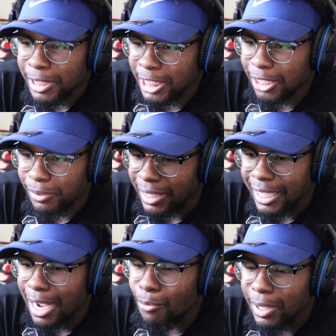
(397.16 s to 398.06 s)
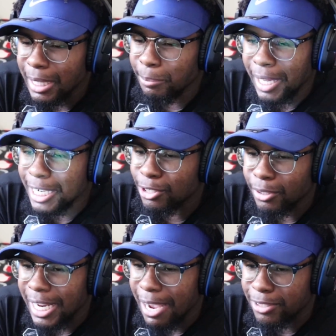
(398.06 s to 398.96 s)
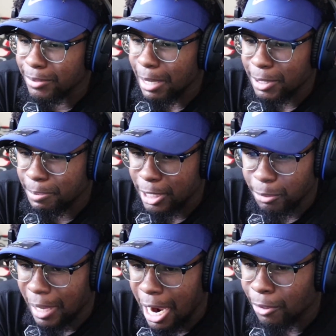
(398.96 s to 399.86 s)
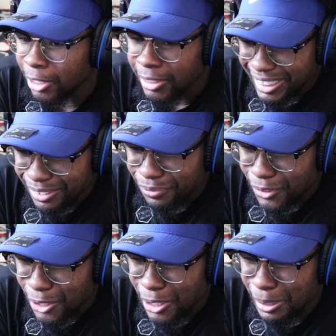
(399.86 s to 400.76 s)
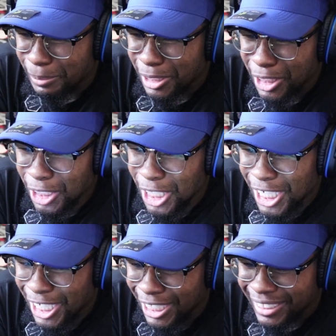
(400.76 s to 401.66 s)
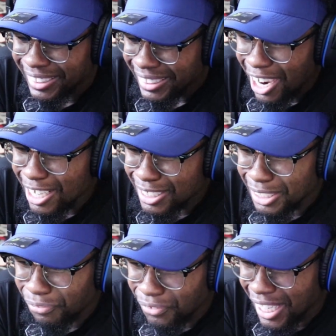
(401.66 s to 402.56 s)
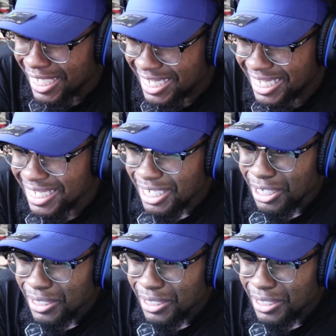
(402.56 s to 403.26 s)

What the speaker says: to regenerate. Like, I want that black sword to have some type of special power. To form constant flux.